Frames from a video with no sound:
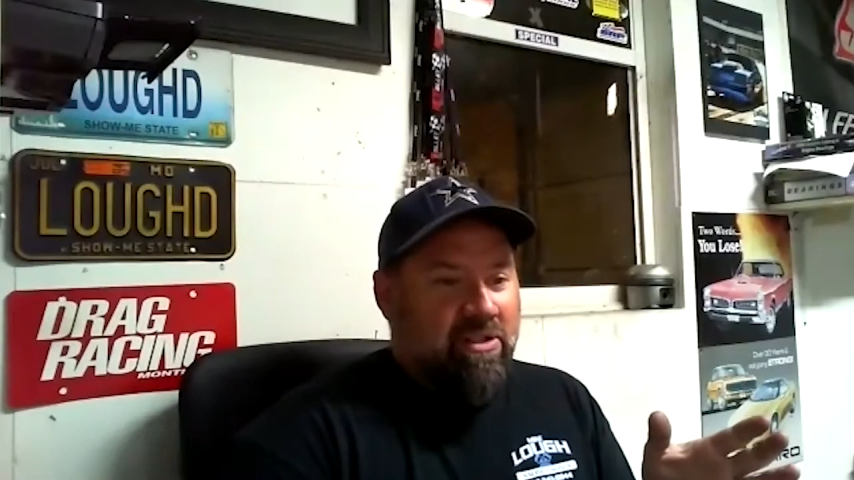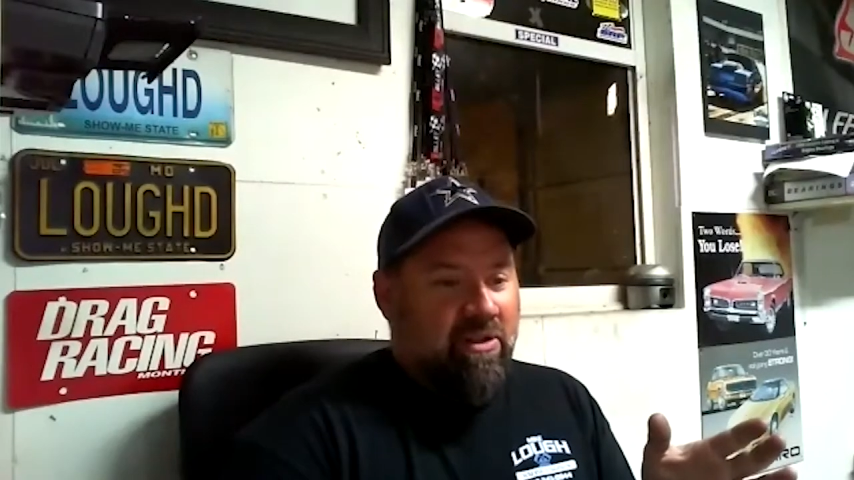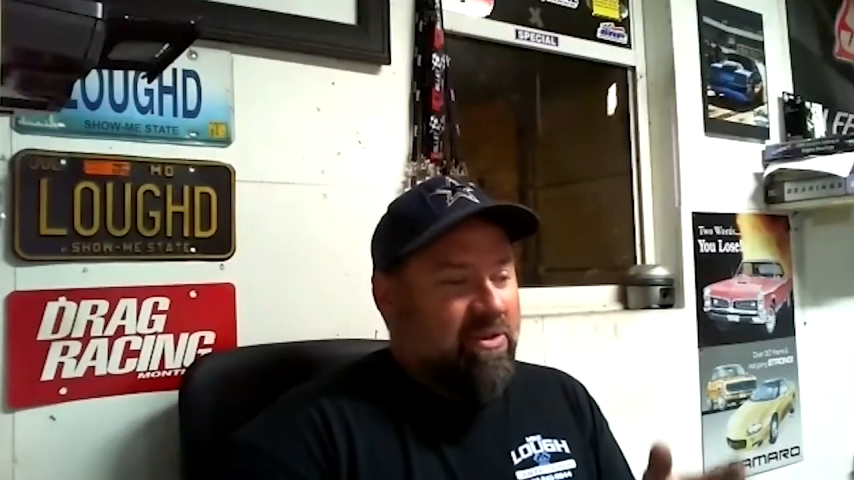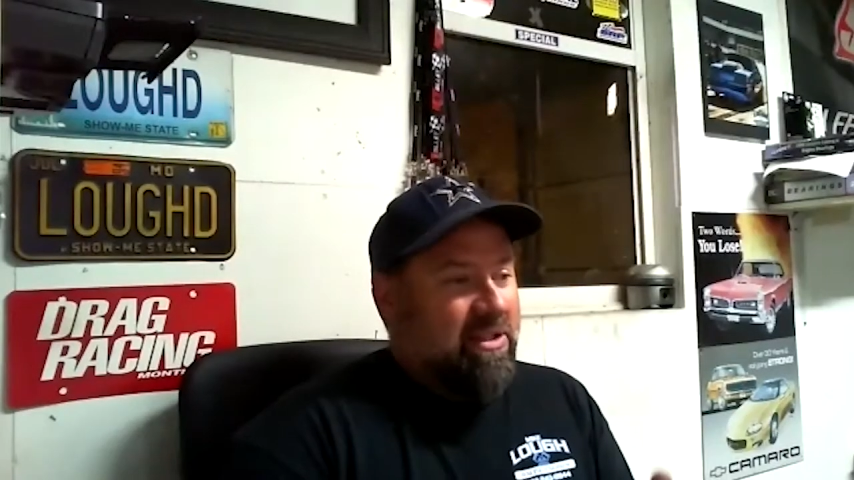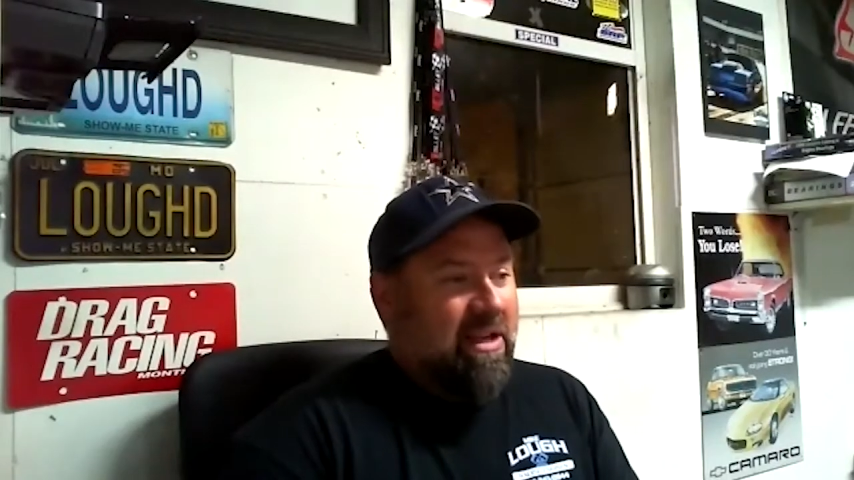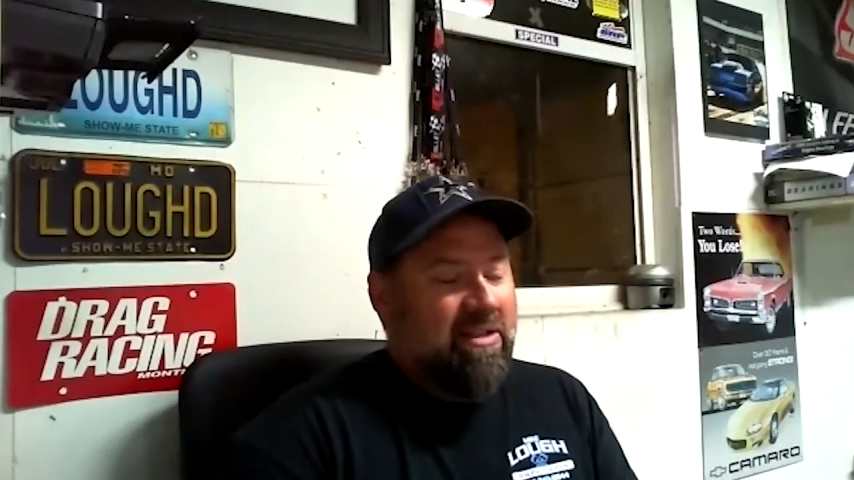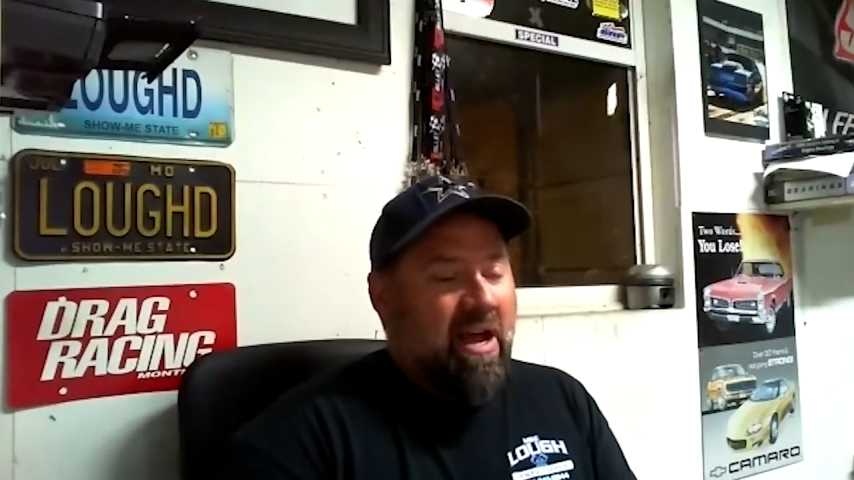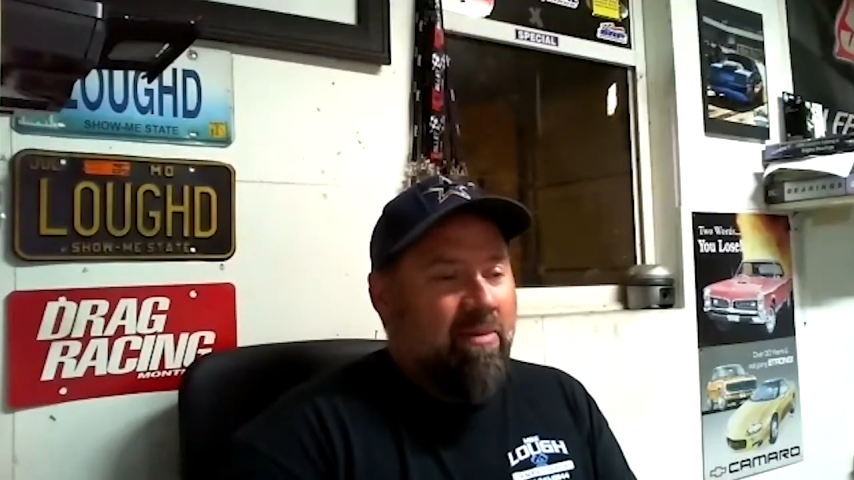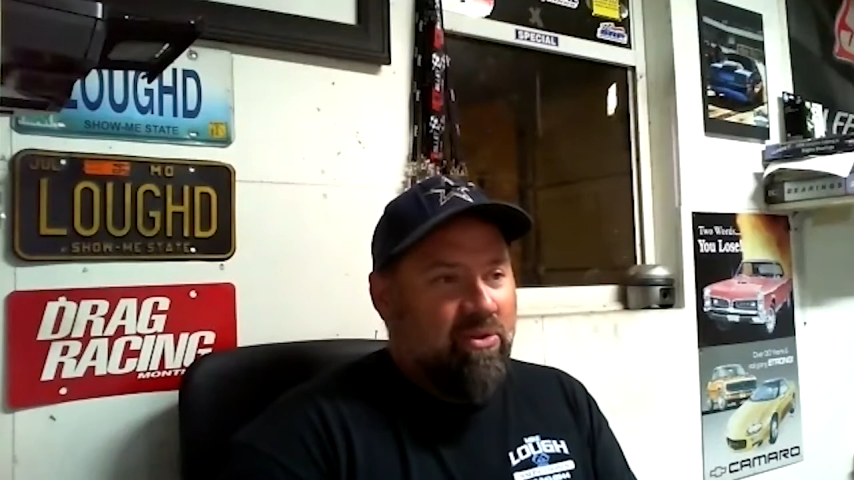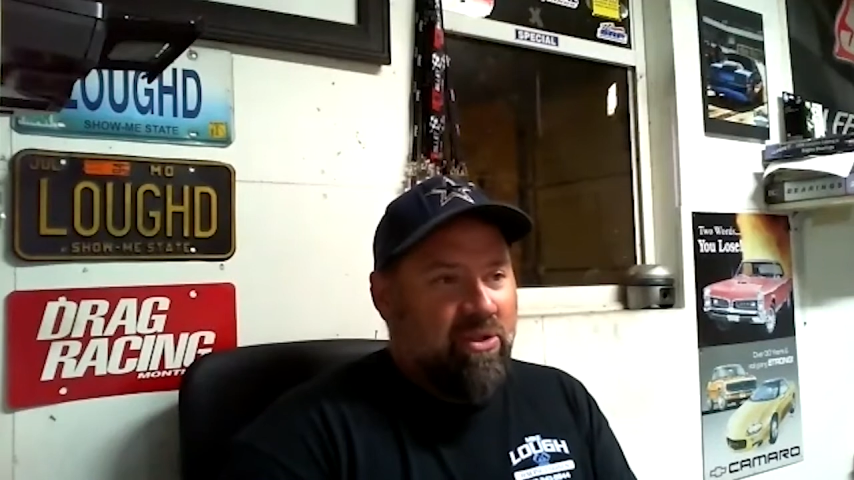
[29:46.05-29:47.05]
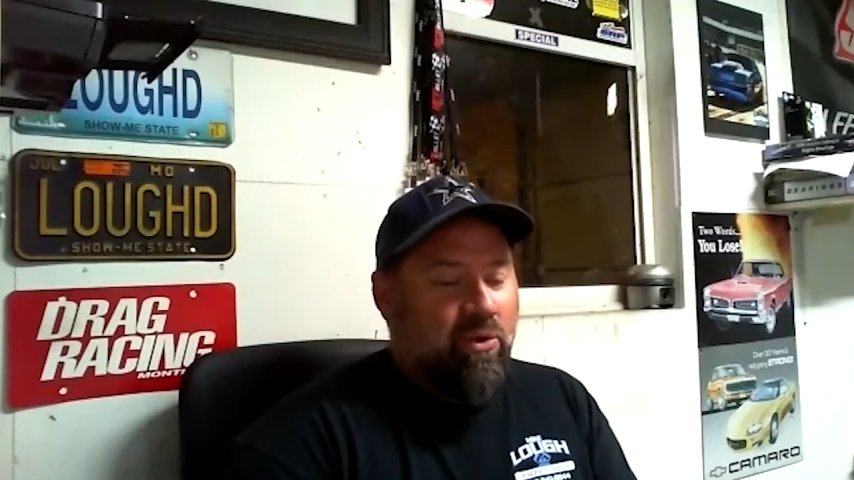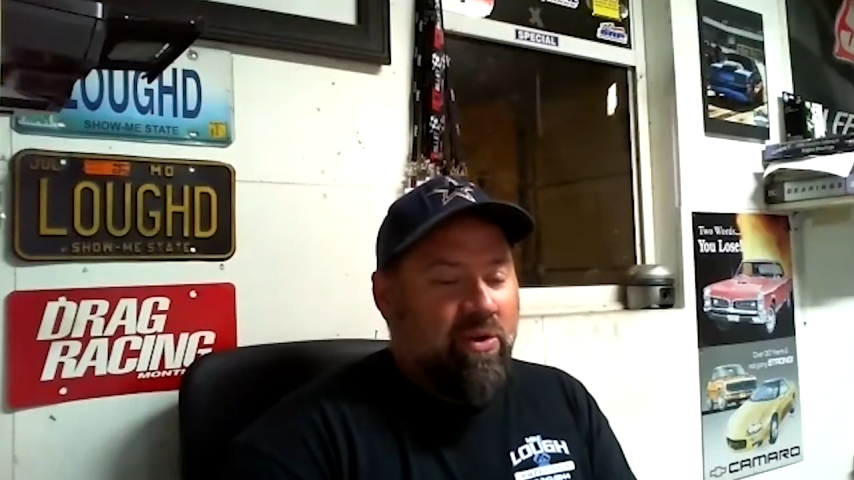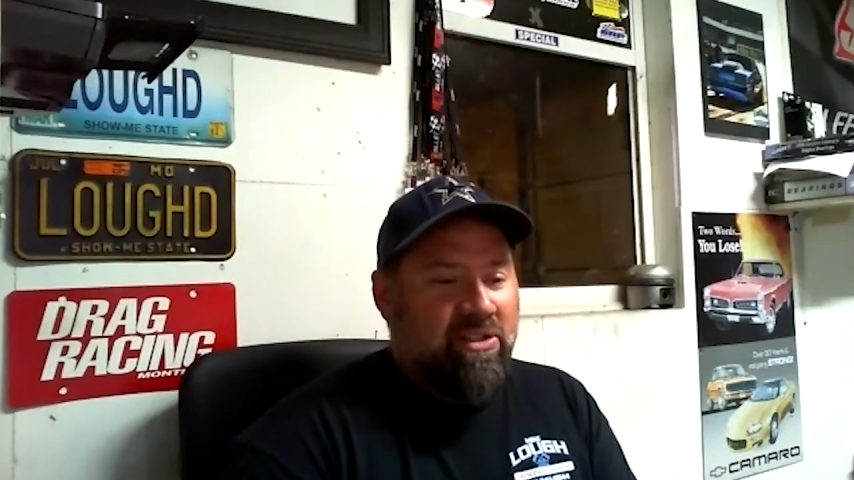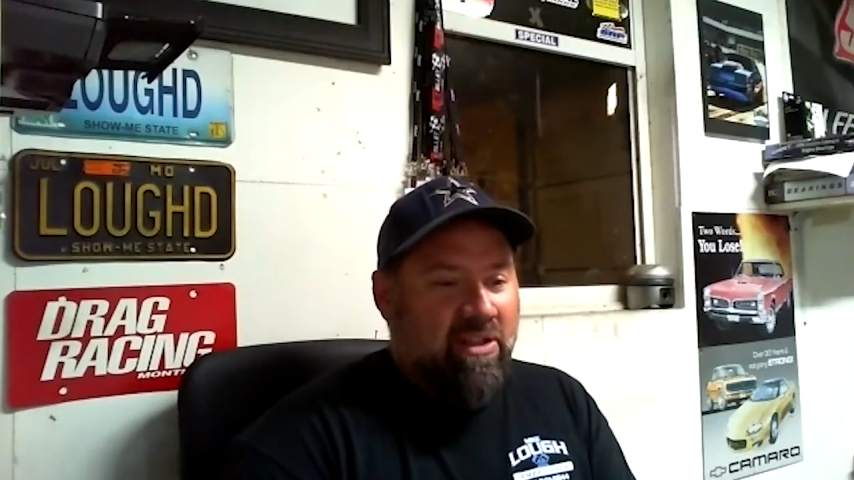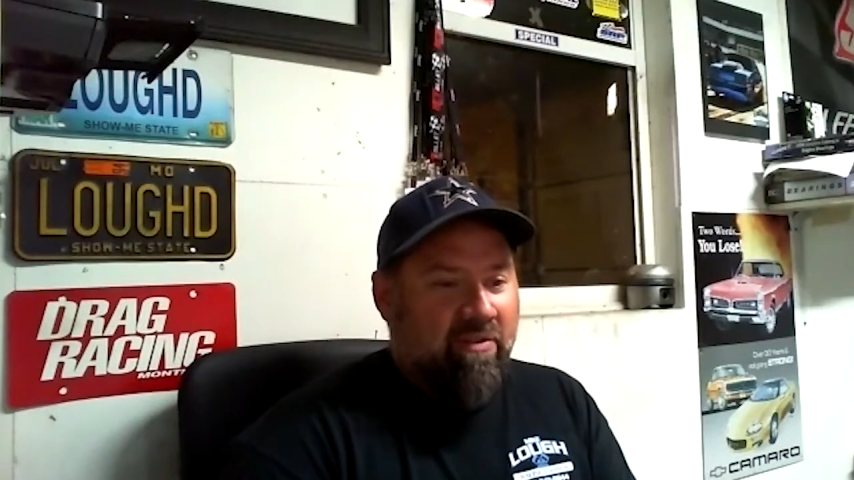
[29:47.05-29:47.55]
that time it was a
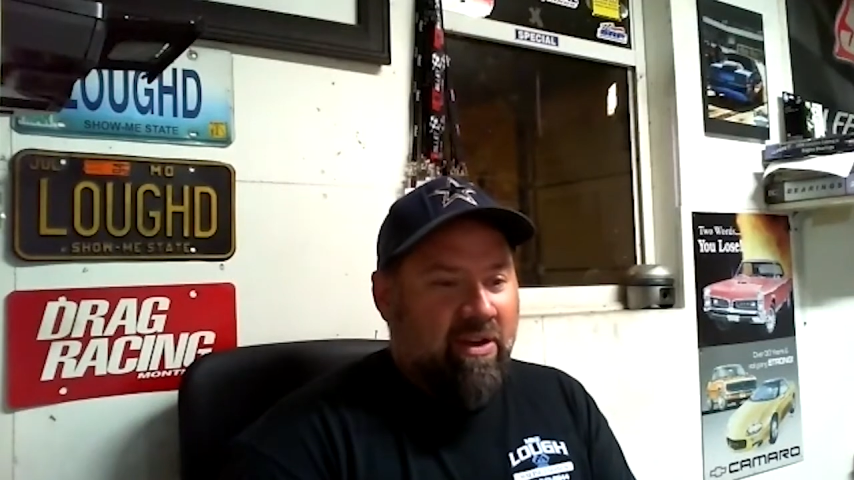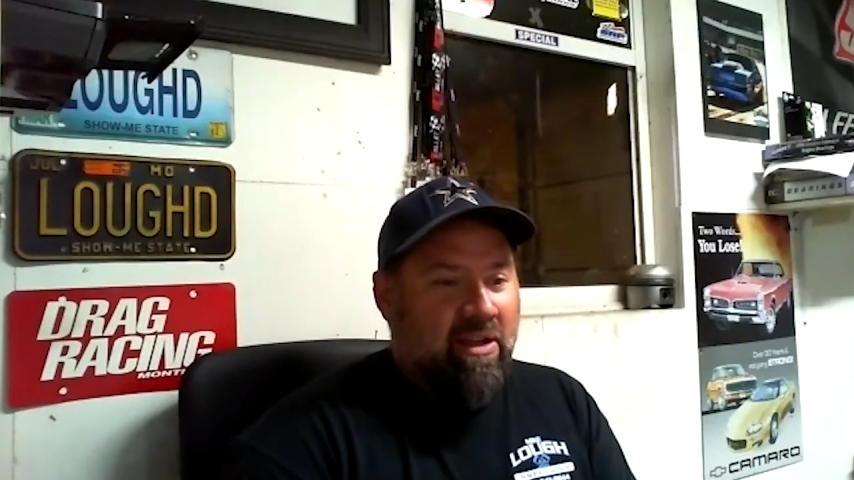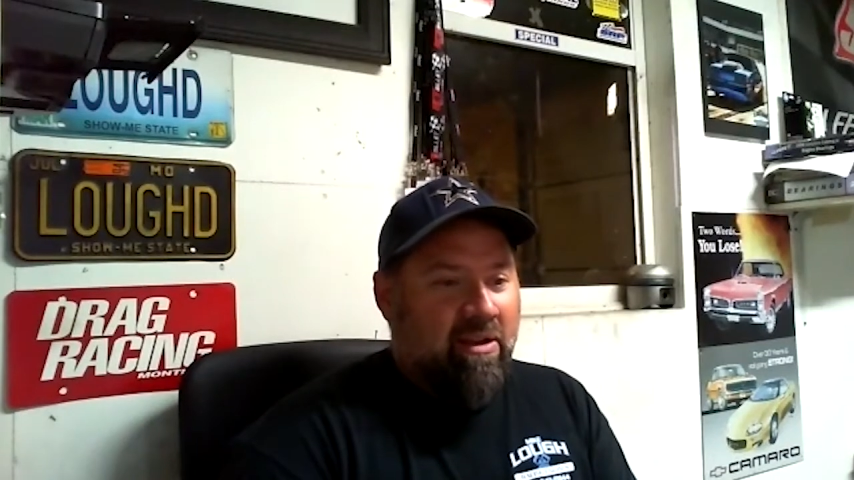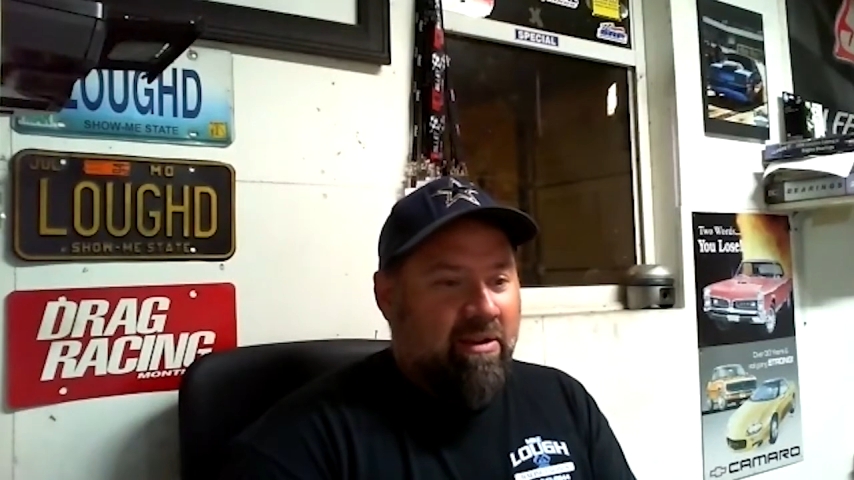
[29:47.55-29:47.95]
370,